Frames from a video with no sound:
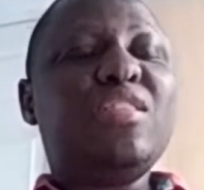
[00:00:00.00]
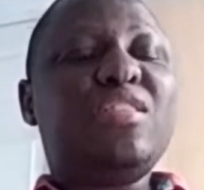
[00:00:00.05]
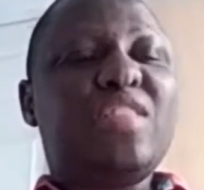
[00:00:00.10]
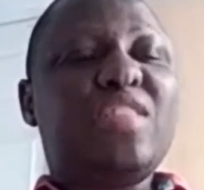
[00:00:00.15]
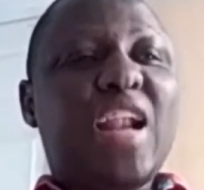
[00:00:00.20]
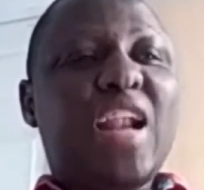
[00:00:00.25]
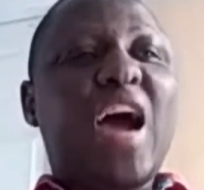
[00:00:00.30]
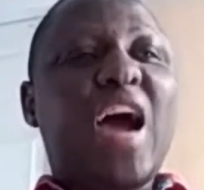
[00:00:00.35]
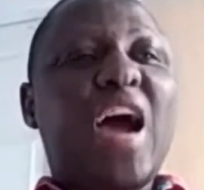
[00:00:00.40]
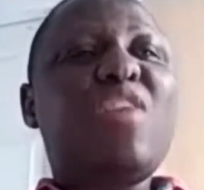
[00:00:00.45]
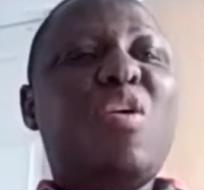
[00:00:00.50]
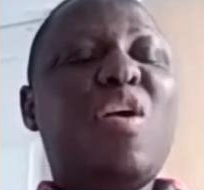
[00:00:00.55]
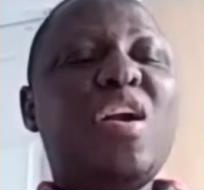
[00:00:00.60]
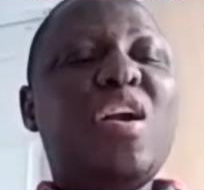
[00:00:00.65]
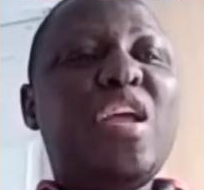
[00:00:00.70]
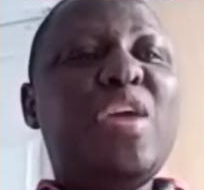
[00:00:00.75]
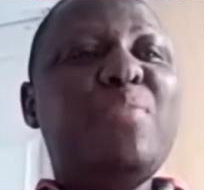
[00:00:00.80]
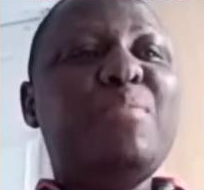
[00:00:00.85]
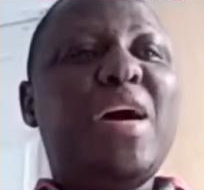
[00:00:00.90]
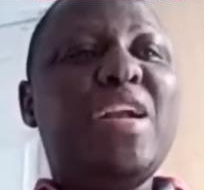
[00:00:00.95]
drag
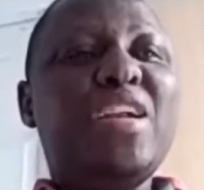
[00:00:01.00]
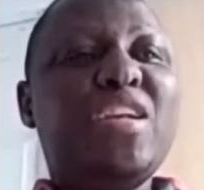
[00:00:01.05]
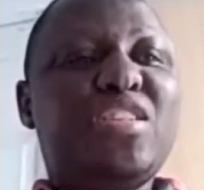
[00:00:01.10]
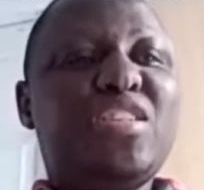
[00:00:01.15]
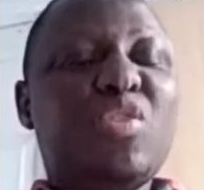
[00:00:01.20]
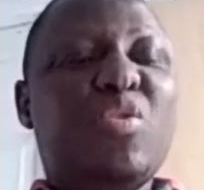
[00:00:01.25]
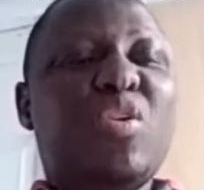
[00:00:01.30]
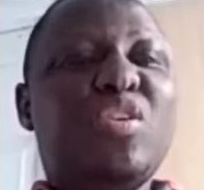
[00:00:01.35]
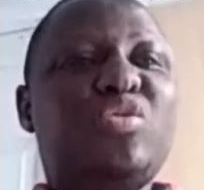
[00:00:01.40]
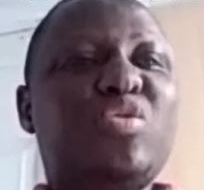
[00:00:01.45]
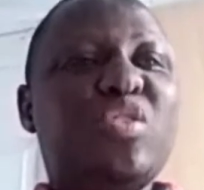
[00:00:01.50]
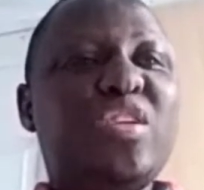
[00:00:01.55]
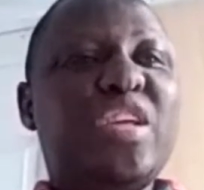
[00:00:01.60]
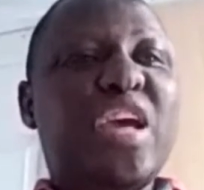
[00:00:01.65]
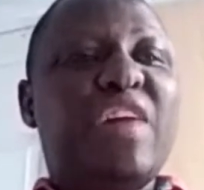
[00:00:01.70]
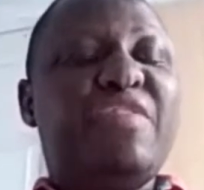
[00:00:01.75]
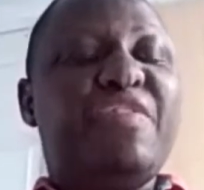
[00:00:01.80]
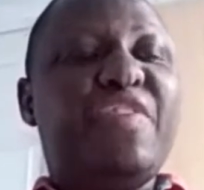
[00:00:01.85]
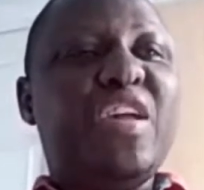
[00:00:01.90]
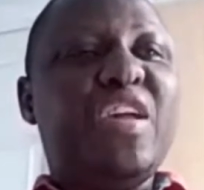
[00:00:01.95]
all humanity onto
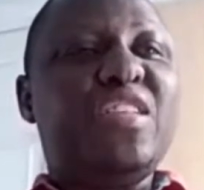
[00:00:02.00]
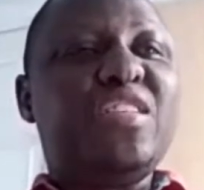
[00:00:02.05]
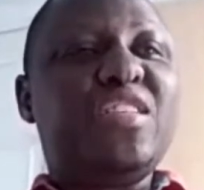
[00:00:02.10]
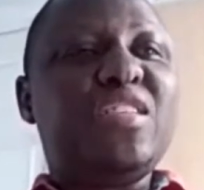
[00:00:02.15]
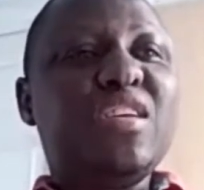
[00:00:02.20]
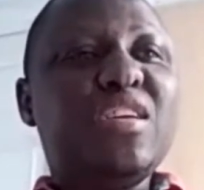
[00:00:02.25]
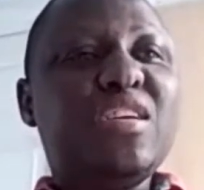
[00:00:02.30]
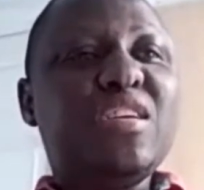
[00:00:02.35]
their feet.